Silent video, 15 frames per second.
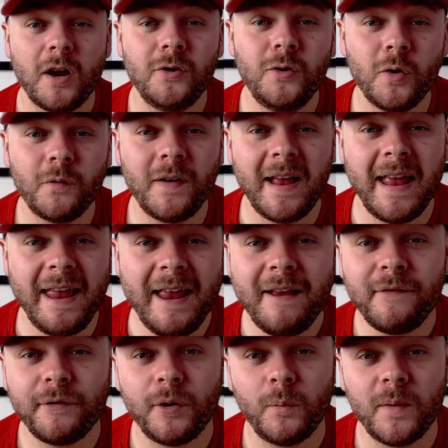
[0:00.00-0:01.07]
another
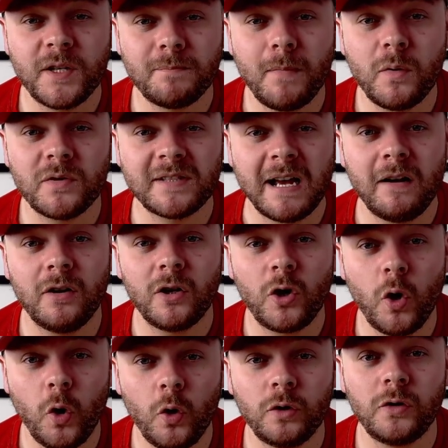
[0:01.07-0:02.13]
area in which Mo Salah
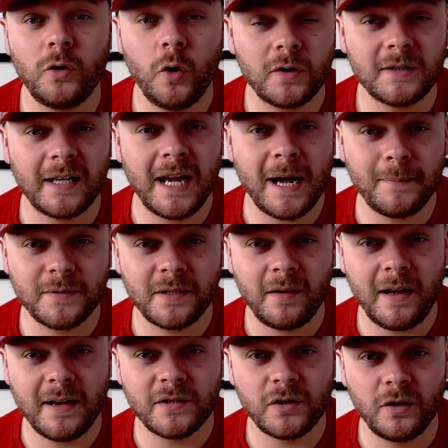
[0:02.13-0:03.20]
could look to
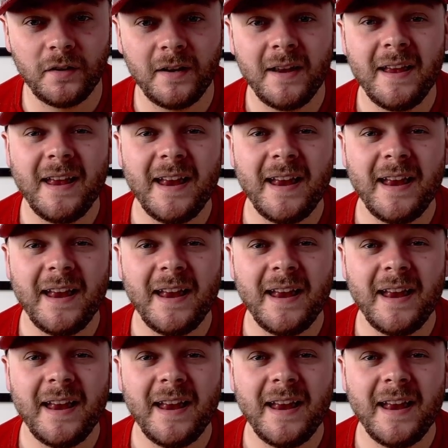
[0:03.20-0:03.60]
capitalise on.